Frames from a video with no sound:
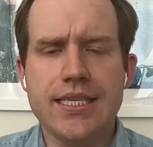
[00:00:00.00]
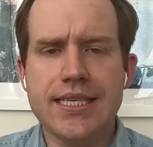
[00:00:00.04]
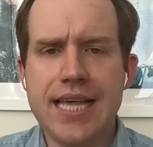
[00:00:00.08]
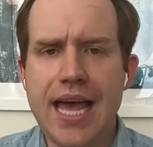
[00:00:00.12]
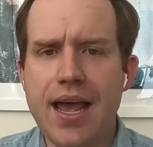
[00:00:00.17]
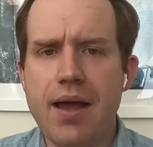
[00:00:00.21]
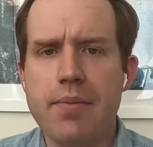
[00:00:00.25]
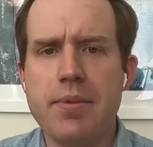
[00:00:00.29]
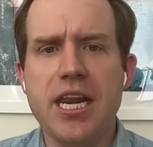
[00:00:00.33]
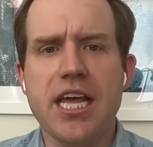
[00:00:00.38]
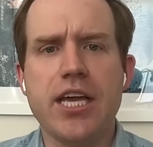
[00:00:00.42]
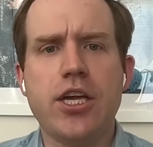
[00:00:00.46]

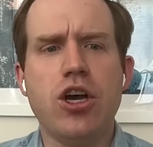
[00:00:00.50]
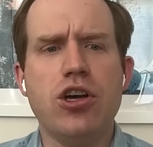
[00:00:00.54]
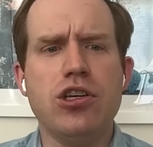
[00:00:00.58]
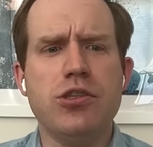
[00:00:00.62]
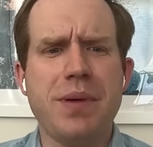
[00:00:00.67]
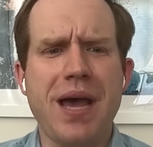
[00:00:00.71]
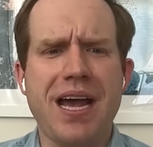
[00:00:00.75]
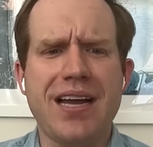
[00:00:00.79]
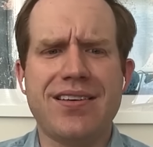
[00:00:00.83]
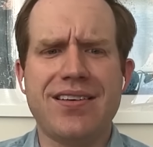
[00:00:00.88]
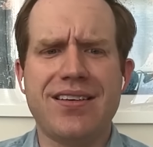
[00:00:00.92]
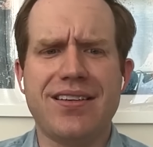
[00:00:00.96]
Exactly. I mean, it
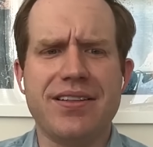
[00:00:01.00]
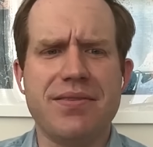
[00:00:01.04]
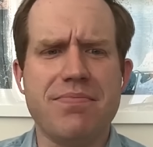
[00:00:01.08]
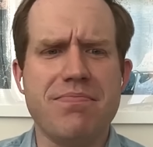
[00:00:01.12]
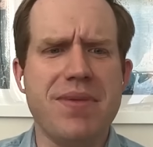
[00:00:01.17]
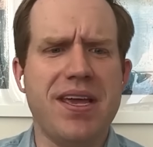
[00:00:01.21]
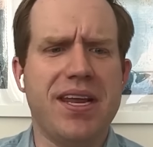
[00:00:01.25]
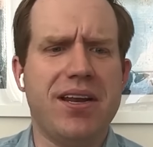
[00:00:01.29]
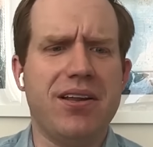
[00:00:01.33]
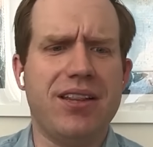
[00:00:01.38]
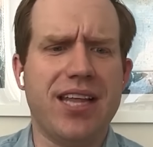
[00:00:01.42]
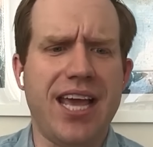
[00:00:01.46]
goes back to the
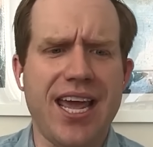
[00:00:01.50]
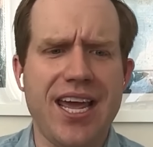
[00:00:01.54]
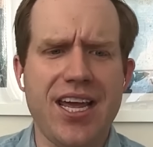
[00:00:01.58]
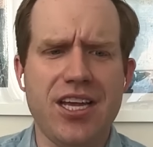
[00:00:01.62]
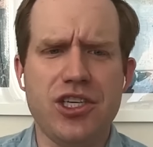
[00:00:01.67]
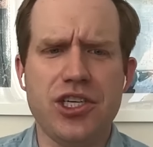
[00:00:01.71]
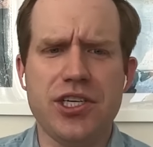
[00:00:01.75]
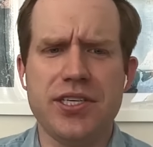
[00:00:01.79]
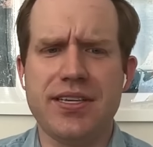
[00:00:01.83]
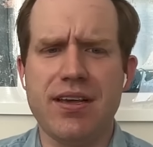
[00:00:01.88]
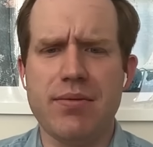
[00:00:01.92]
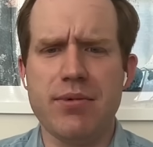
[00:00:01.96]
Middle
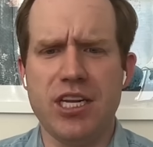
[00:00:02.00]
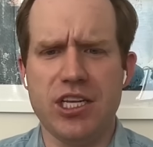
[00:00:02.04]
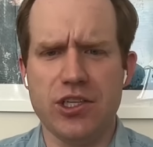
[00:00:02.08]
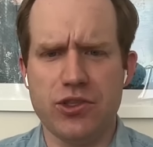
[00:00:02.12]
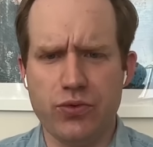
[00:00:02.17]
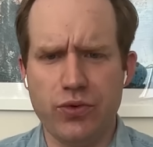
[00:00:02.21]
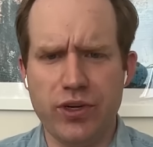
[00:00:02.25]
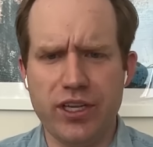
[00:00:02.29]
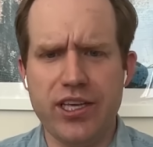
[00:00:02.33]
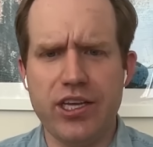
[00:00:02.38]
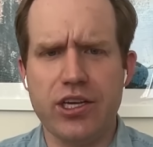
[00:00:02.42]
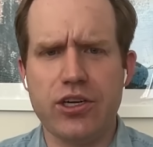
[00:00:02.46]
Ages. I mean,
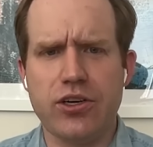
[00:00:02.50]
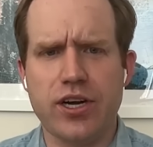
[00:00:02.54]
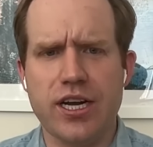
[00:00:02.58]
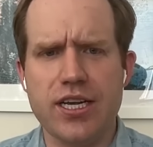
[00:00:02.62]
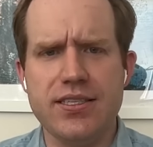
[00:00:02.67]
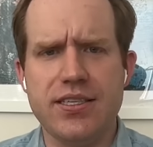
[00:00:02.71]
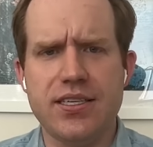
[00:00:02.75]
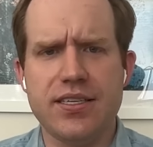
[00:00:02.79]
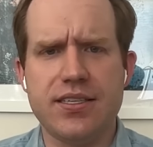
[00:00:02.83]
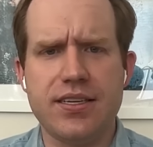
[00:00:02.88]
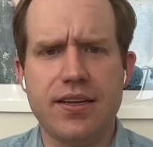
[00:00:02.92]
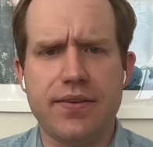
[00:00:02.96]
it's really
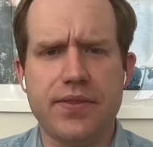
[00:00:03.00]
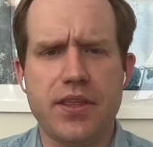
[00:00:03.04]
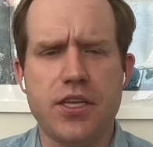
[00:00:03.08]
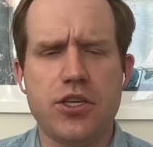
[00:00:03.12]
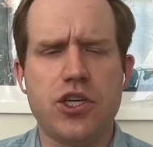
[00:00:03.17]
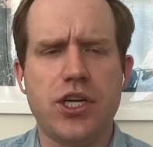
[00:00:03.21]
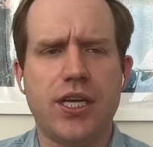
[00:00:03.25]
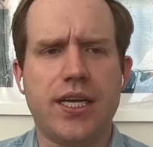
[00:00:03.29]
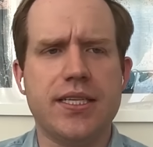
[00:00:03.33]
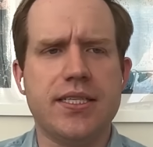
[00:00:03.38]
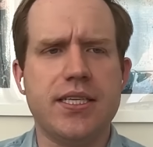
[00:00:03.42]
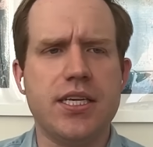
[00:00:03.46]
crazy stuff
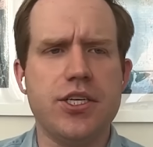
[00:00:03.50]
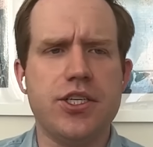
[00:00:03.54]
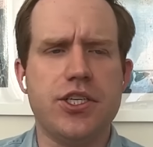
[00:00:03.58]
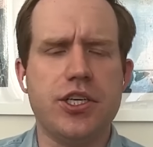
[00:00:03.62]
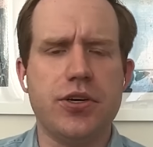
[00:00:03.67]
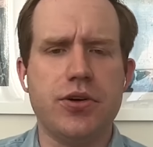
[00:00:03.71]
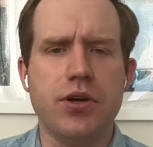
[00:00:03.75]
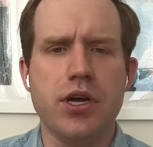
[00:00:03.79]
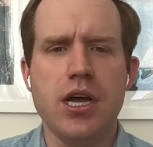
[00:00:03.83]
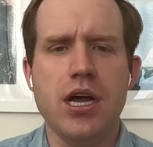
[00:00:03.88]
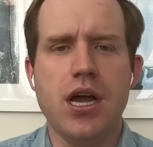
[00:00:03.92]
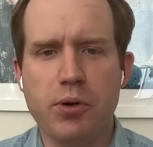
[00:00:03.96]
that she gets
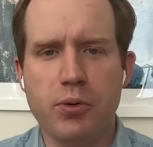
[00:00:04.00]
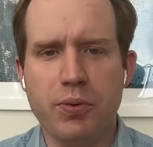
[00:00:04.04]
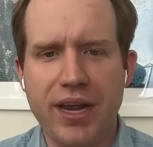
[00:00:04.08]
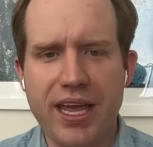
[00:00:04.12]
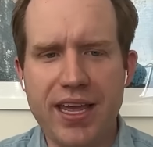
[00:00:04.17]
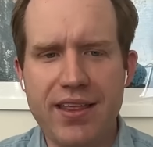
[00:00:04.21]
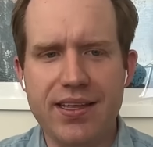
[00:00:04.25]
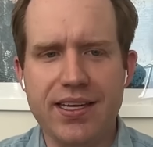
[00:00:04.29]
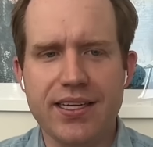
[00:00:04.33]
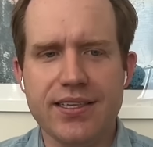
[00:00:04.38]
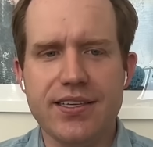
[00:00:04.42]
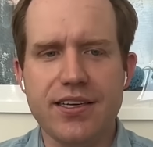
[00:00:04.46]
into. But
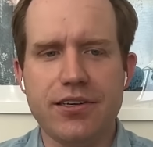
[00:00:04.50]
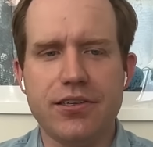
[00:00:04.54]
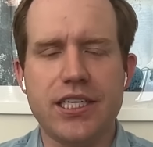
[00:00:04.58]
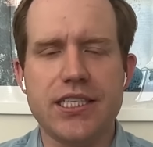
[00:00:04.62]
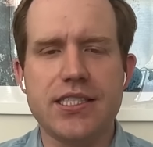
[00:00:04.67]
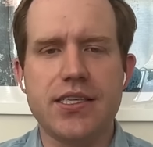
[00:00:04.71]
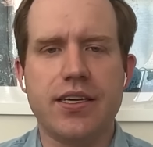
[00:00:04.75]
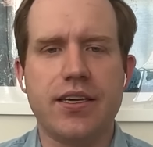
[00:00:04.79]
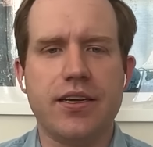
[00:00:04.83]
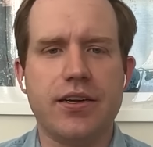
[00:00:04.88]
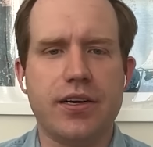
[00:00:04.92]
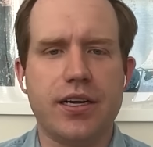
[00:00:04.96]
what I think is
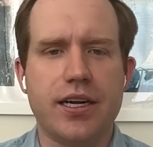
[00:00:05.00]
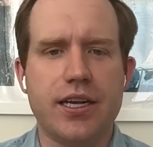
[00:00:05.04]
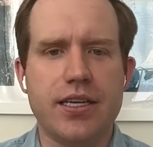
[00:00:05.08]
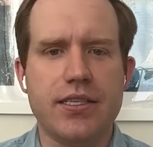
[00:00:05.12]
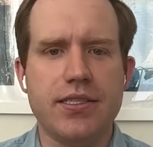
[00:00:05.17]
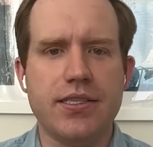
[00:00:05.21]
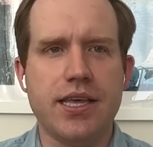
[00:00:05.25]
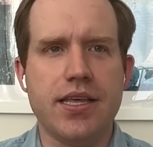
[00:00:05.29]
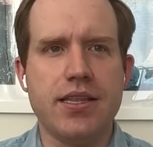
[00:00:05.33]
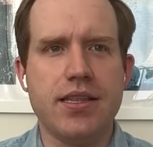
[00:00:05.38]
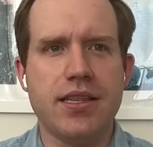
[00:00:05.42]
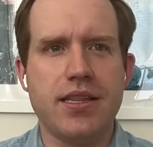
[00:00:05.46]
interesting here
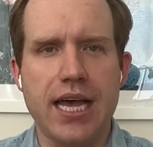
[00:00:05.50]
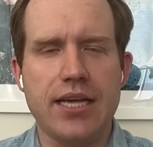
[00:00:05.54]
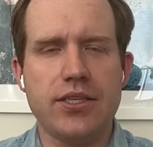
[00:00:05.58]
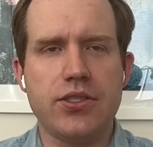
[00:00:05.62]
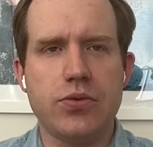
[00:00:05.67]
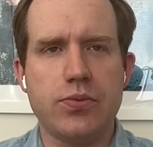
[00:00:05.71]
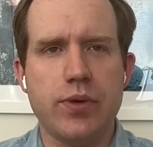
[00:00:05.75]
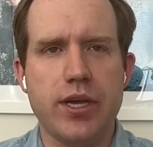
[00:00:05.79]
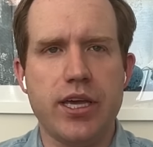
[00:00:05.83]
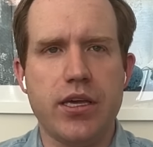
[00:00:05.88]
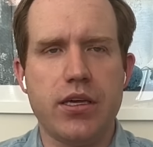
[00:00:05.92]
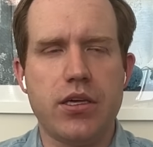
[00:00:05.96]
is that
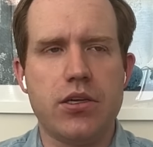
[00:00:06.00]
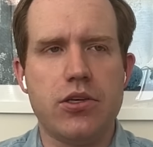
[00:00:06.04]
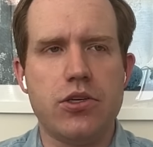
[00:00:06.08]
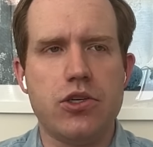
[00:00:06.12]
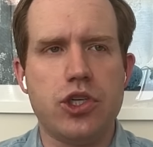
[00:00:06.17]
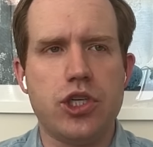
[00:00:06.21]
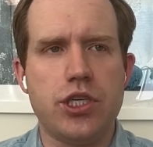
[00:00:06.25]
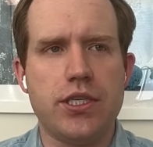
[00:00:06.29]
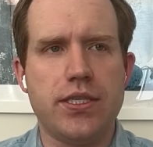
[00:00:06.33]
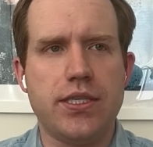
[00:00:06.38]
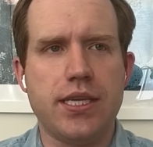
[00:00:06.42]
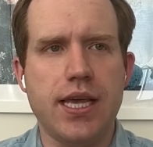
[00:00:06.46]
last week
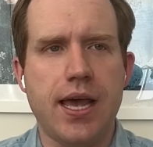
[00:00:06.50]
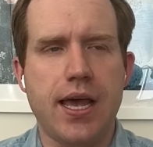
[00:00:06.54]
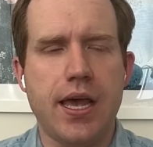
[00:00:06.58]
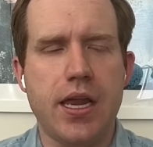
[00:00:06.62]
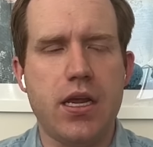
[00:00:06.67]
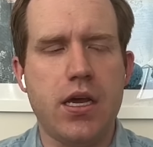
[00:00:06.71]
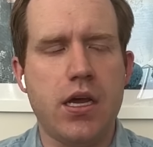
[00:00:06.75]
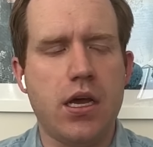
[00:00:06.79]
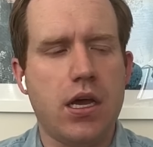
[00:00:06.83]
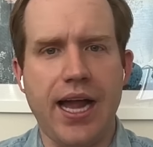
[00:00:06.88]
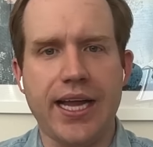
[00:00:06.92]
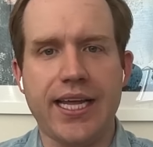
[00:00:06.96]
she
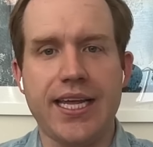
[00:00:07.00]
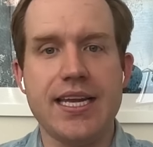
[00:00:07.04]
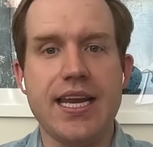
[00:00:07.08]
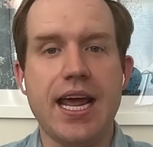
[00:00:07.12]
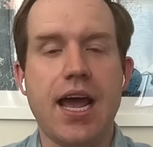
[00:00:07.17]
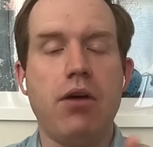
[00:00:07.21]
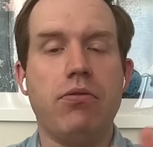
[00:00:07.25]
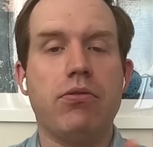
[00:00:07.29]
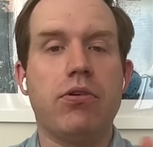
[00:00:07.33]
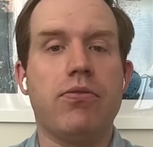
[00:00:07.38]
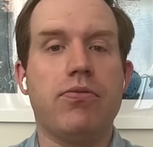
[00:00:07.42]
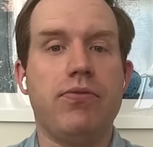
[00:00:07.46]
said, I can
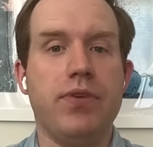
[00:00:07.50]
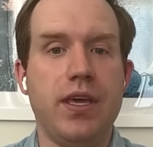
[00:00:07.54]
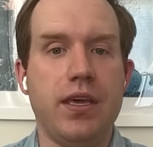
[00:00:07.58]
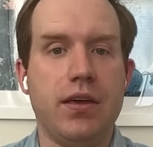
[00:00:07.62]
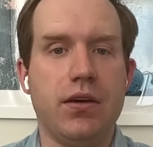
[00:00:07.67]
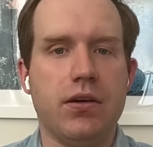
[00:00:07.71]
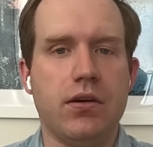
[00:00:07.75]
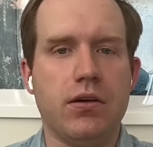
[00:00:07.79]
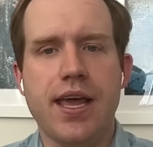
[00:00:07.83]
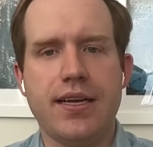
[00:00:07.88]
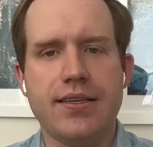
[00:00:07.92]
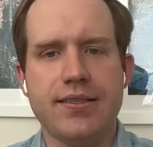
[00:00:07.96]
now
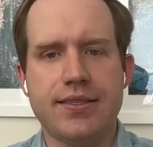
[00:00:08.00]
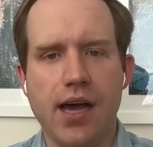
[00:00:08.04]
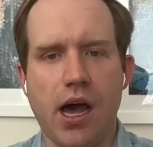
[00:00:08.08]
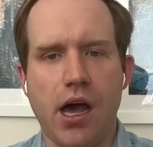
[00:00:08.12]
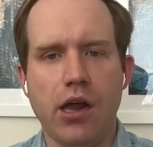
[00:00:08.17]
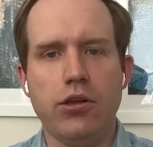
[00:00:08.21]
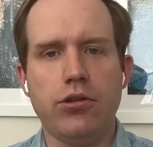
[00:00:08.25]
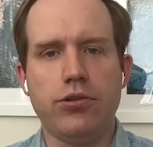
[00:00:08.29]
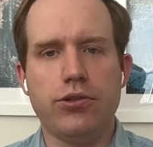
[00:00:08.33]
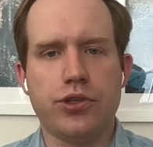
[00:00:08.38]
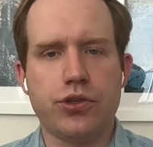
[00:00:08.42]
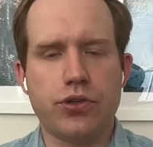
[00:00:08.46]
reveal that
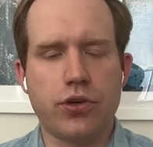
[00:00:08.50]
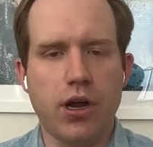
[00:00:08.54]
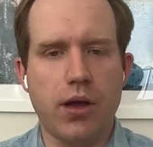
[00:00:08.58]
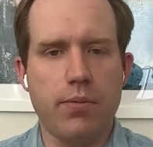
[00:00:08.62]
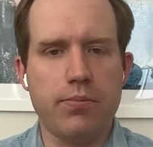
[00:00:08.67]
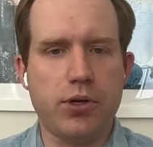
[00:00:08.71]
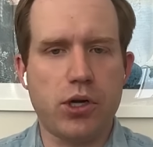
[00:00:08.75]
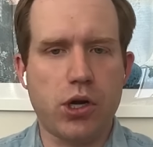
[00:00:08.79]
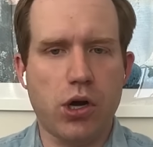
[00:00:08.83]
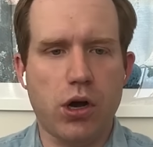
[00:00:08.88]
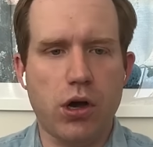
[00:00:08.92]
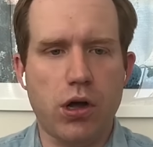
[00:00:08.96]
Donald
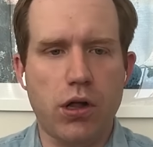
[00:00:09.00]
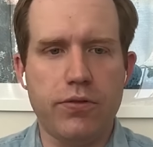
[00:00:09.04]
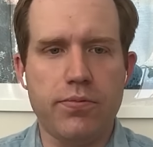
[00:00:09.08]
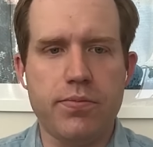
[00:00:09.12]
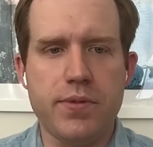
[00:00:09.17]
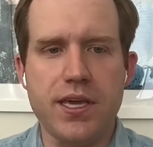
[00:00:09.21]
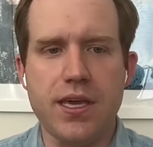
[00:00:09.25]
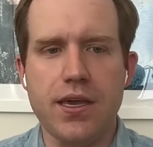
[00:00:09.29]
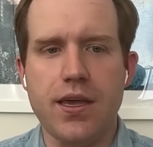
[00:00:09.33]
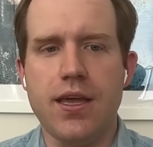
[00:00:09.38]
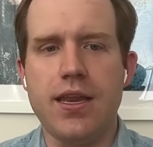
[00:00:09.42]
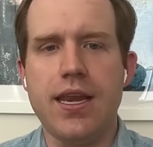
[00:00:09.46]
Trump
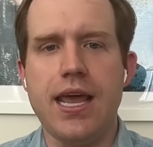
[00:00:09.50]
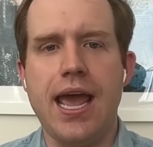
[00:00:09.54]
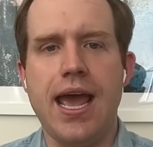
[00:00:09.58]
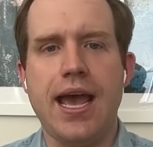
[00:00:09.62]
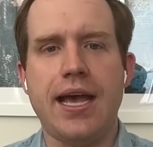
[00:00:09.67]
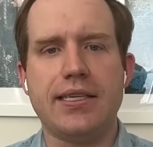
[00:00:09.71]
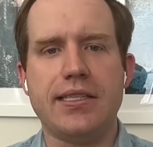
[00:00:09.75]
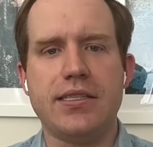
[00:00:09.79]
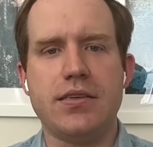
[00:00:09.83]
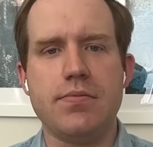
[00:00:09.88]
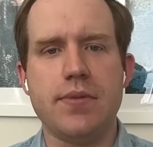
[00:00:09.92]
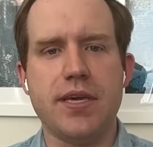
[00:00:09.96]
called me and
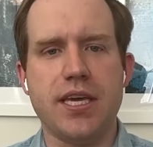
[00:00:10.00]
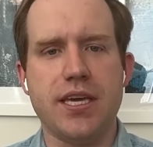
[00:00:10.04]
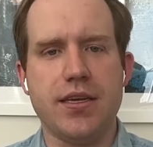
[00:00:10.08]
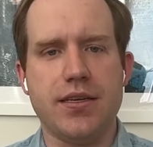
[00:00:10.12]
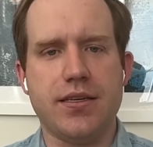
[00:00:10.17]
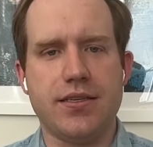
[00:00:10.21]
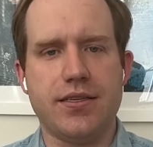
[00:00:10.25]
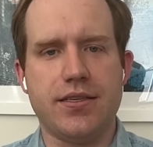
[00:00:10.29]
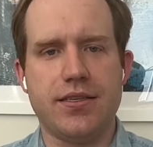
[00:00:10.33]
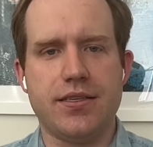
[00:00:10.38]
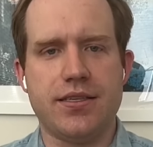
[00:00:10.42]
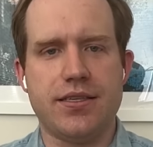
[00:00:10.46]
asked
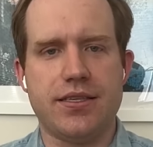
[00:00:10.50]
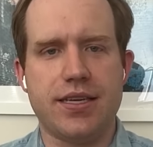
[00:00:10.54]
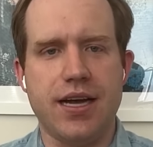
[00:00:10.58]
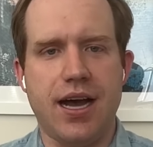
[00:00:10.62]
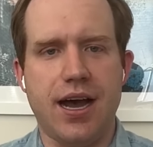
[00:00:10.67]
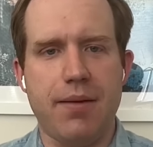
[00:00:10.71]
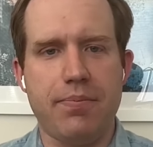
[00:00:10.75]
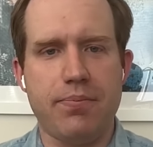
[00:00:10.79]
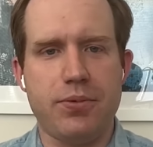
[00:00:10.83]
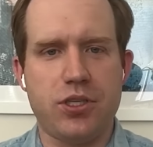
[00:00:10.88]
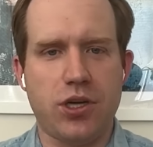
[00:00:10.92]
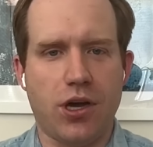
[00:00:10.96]
me to
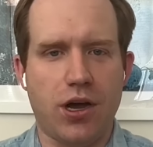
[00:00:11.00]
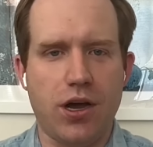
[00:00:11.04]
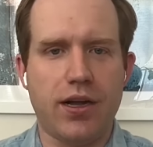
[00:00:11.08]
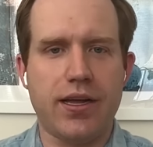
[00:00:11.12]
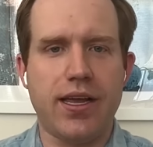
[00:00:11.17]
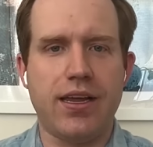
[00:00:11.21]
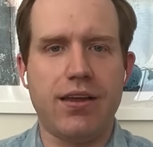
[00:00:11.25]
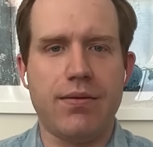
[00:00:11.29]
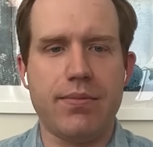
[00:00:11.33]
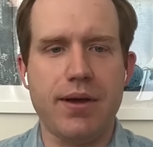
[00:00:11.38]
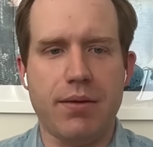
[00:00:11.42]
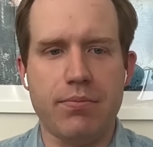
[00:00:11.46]
stop
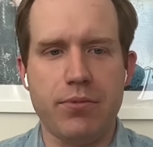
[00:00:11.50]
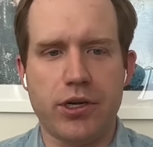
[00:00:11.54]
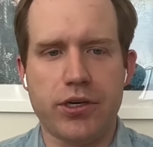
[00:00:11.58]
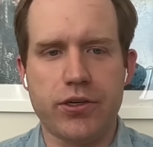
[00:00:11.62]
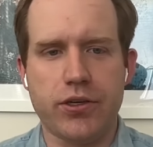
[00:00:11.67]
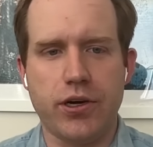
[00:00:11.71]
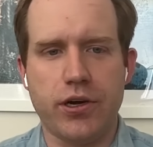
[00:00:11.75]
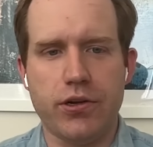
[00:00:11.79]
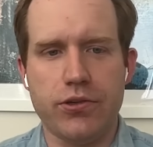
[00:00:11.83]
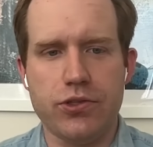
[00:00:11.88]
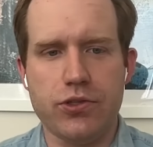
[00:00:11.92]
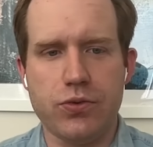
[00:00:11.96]
talking about
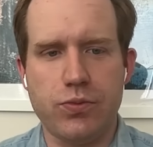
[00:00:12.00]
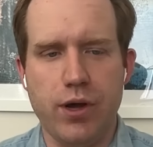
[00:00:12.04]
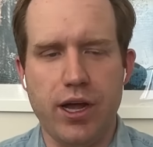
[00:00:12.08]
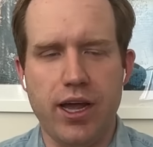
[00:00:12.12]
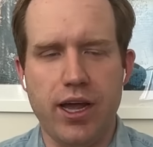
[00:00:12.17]
Macron's